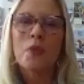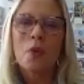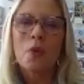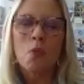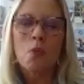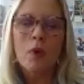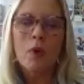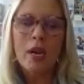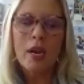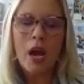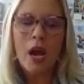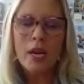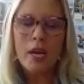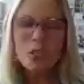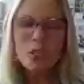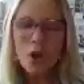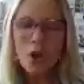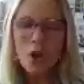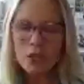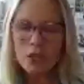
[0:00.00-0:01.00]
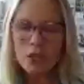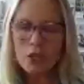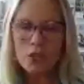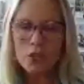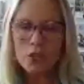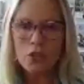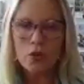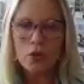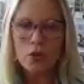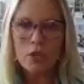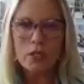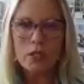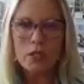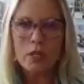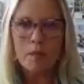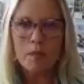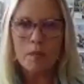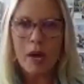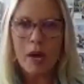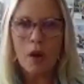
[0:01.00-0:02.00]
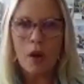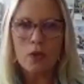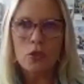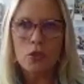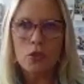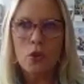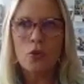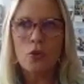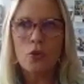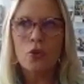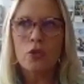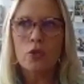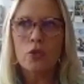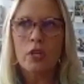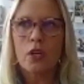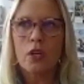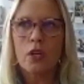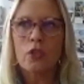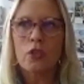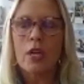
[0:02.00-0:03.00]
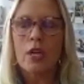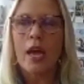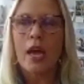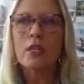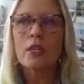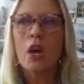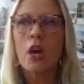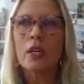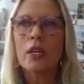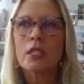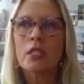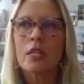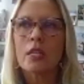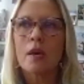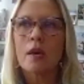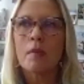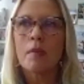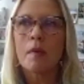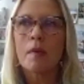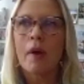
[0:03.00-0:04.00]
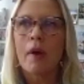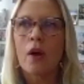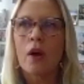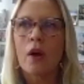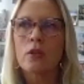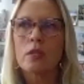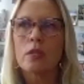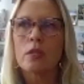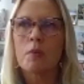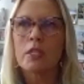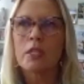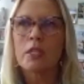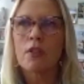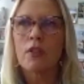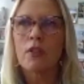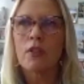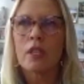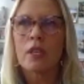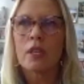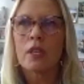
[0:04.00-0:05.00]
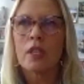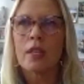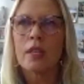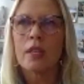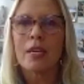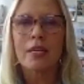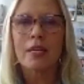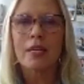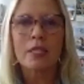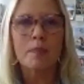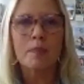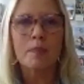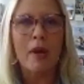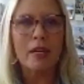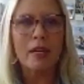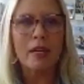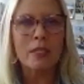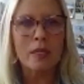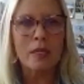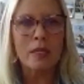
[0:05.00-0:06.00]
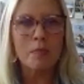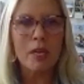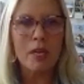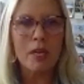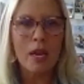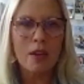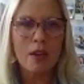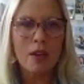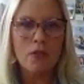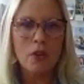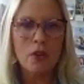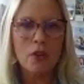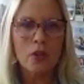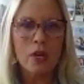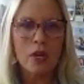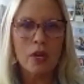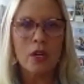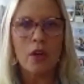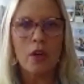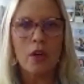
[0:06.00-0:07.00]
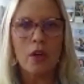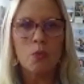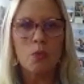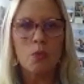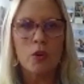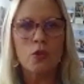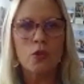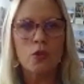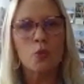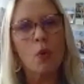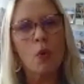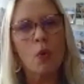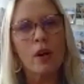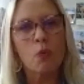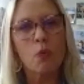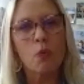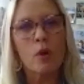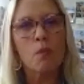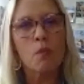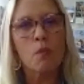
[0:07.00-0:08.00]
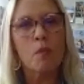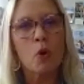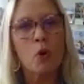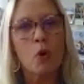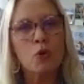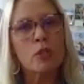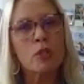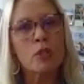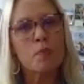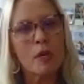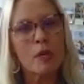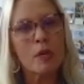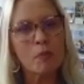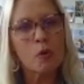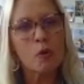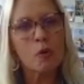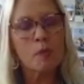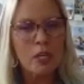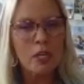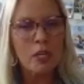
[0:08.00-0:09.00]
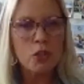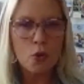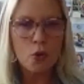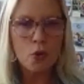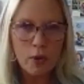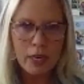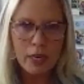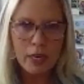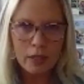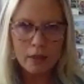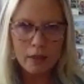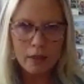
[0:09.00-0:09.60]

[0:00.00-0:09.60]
when I talk to students about social skills, I talk to them about specifically the expected behavior. In other words, what will most people be doing?